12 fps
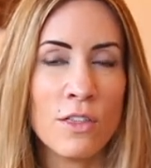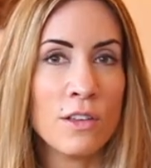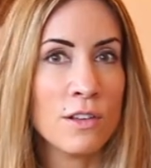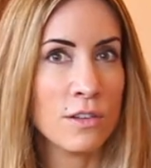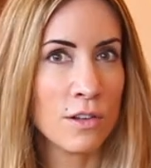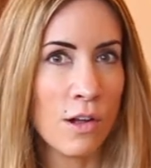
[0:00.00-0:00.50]

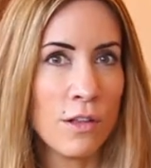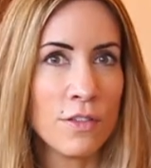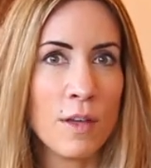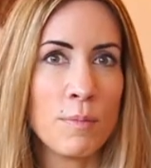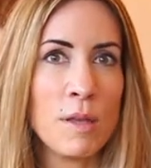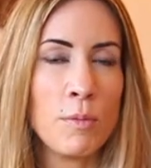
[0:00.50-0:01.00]
the salt
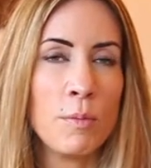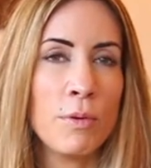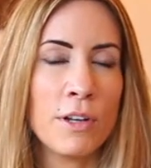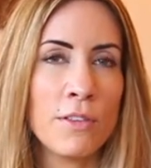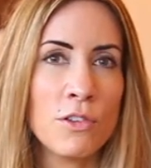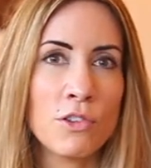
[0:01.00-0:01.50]
that people
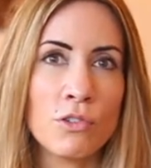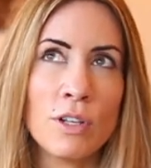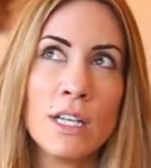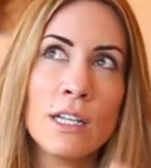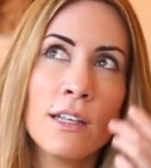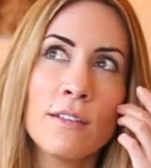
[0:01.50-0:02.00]
put on the
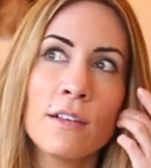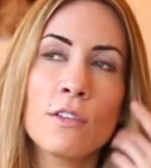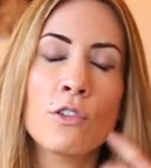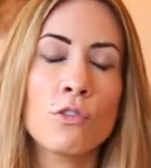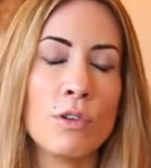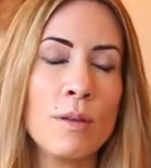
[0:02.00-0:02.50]
street is
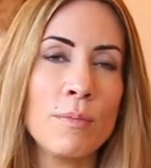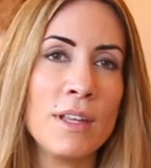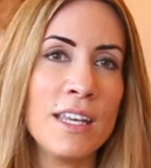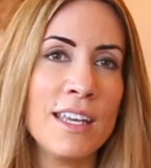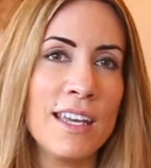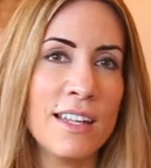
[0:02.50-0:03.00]

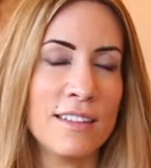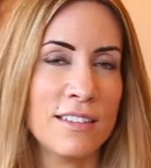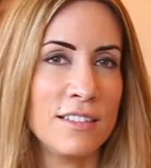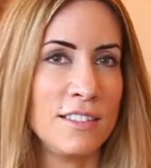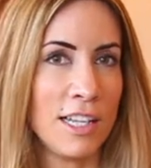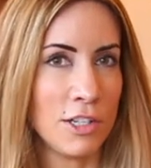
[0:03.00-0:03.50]
extremely,
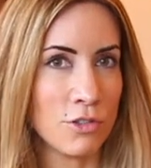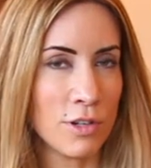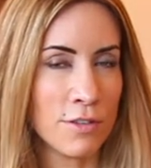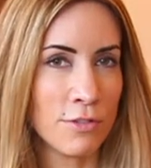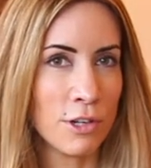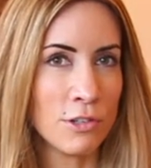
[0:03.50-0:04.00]
it's
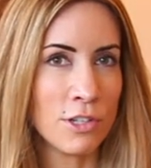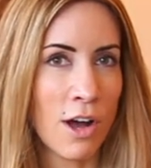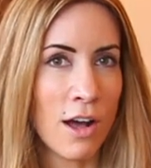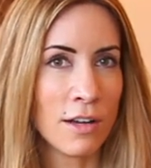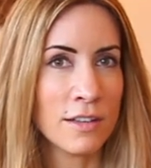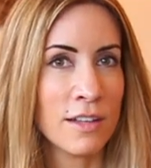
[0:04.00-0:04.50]
dangerous for your
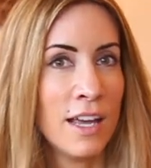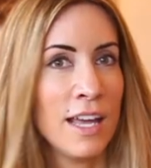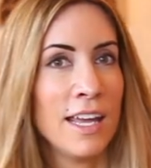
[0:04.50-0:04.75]
dogs.